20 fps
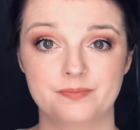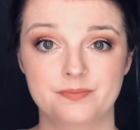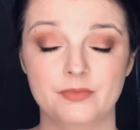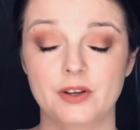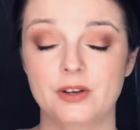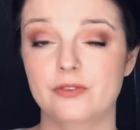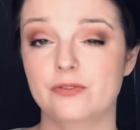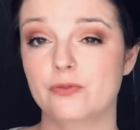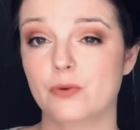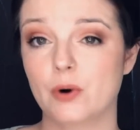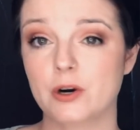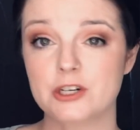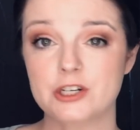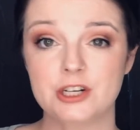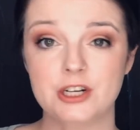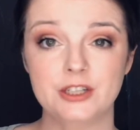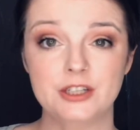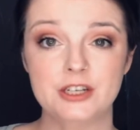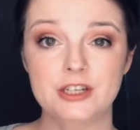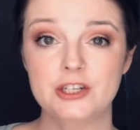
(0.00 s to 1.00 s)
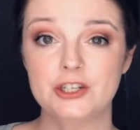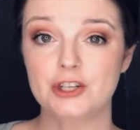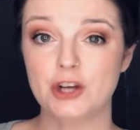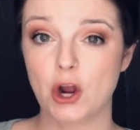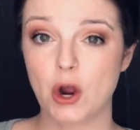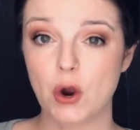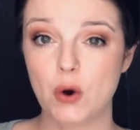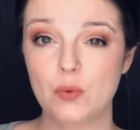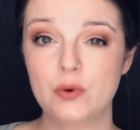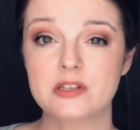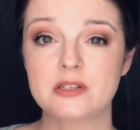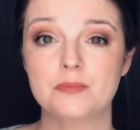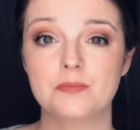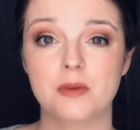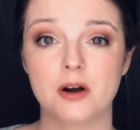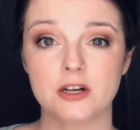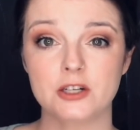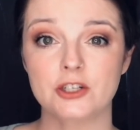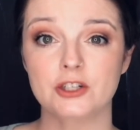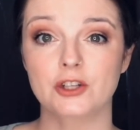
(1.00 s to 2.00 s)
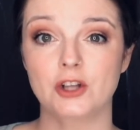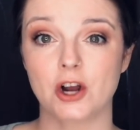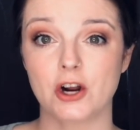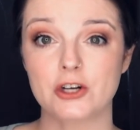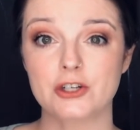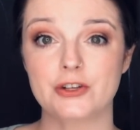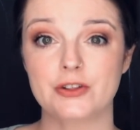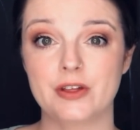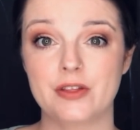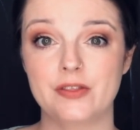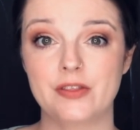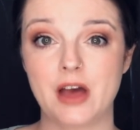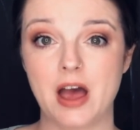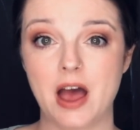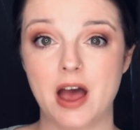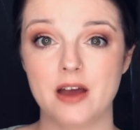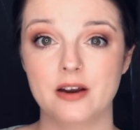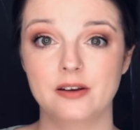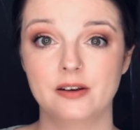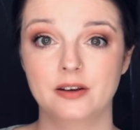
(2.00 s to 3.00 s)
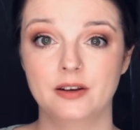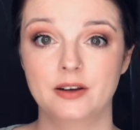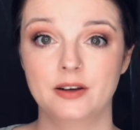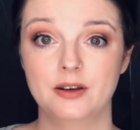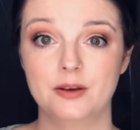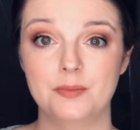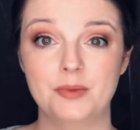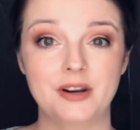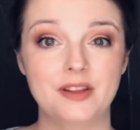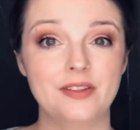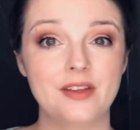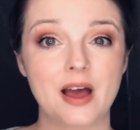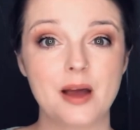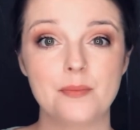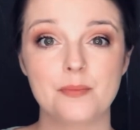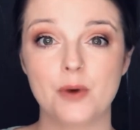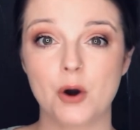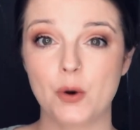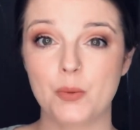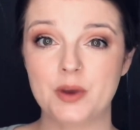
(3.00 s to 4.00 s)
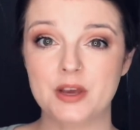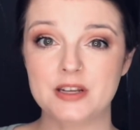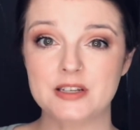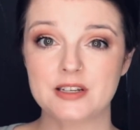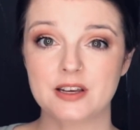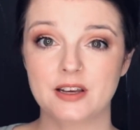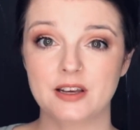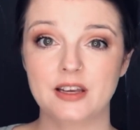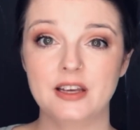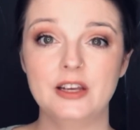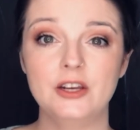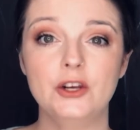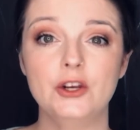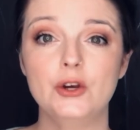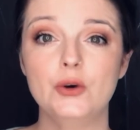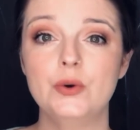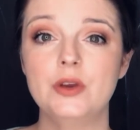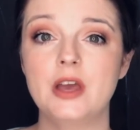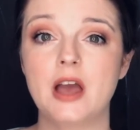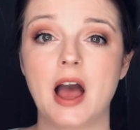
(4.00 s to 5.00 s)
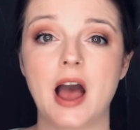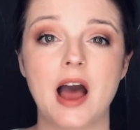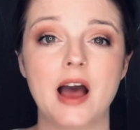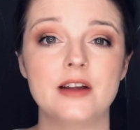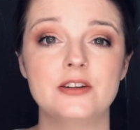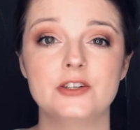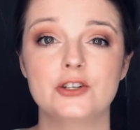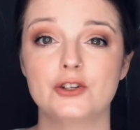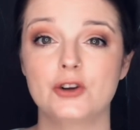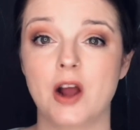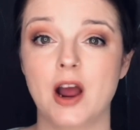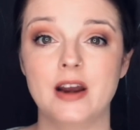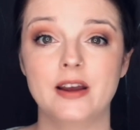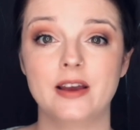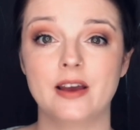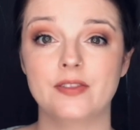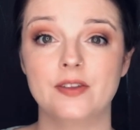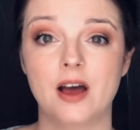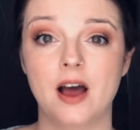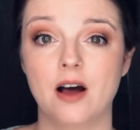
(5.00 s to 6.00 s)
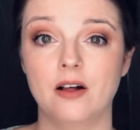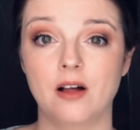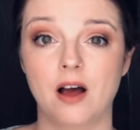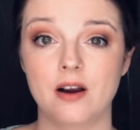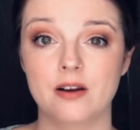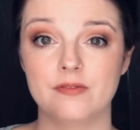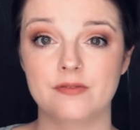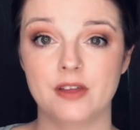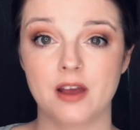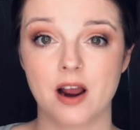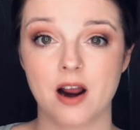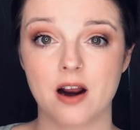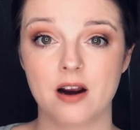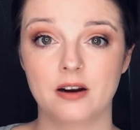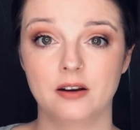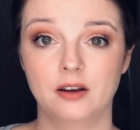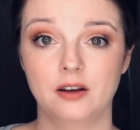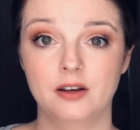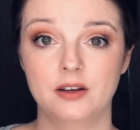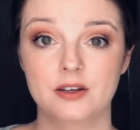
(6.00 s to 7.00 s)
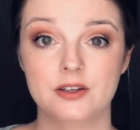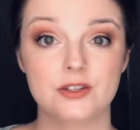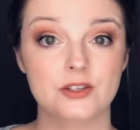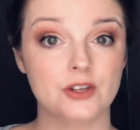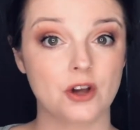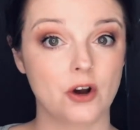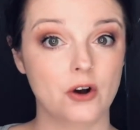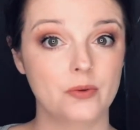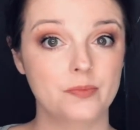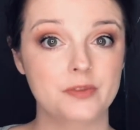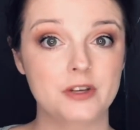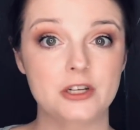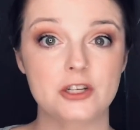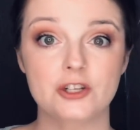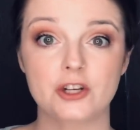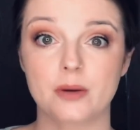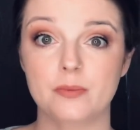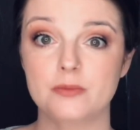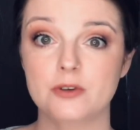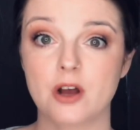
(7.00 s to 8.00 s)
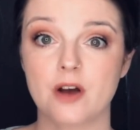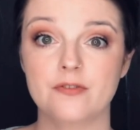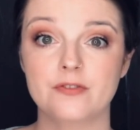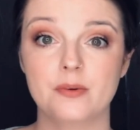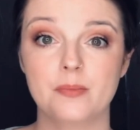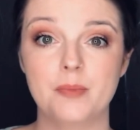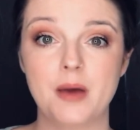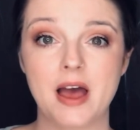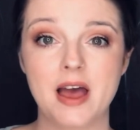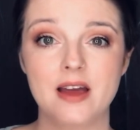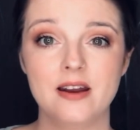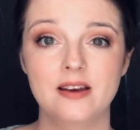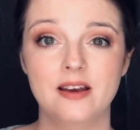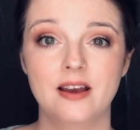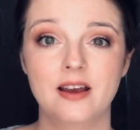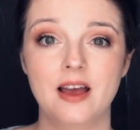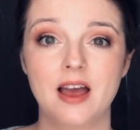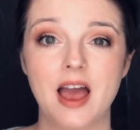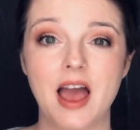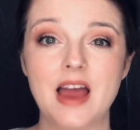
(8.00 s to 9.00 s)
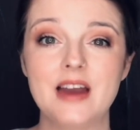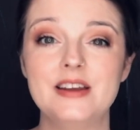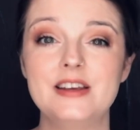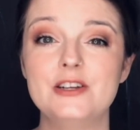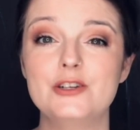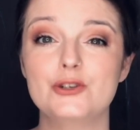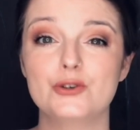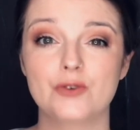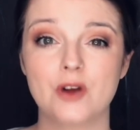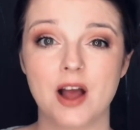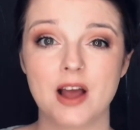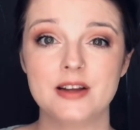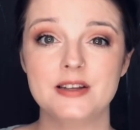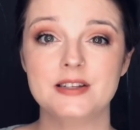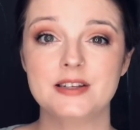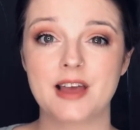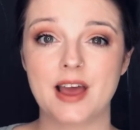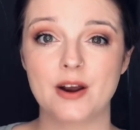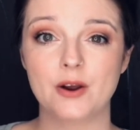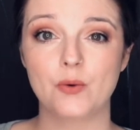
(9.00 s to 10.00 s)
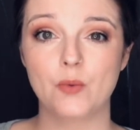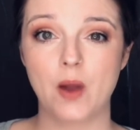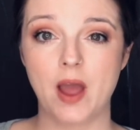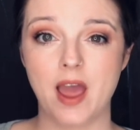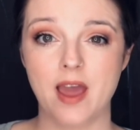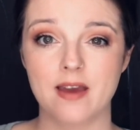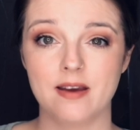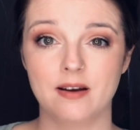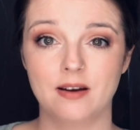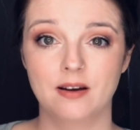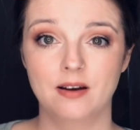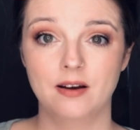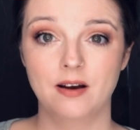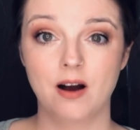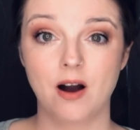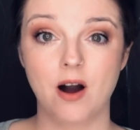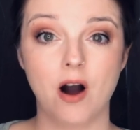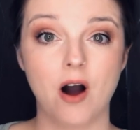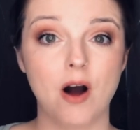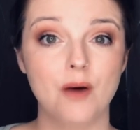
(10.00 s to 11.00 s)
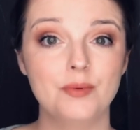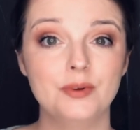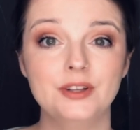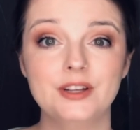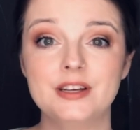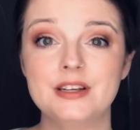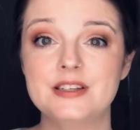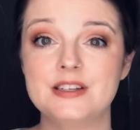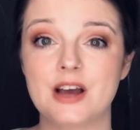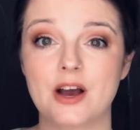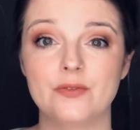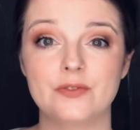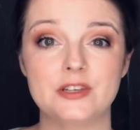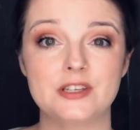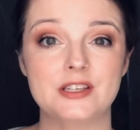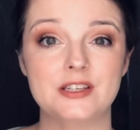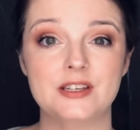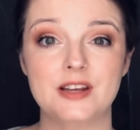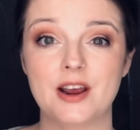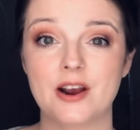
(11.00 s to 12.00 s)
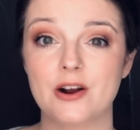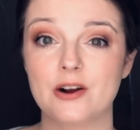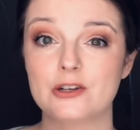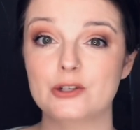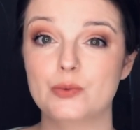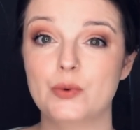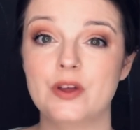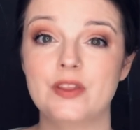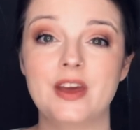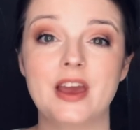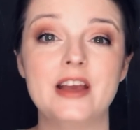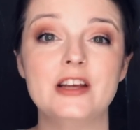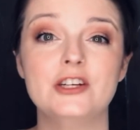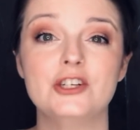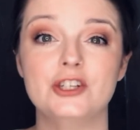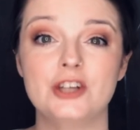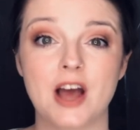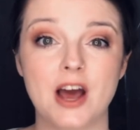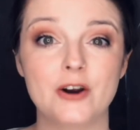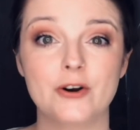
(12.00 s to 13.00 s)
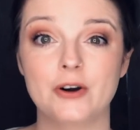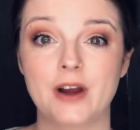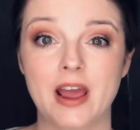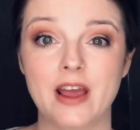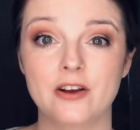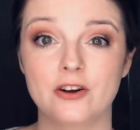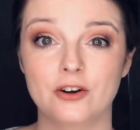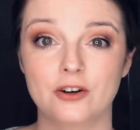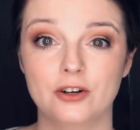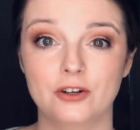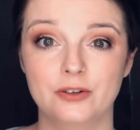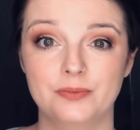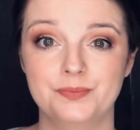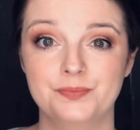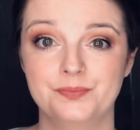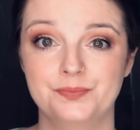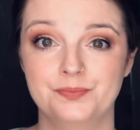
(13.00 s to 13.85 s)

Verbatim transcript: Unfortunately, Joe was much larger than Thad, but in that moment, he knew he had to try to get the hell out of there. So he jumped off the bed and he tried to get away, hobbling down the stairs with a shattered ankle.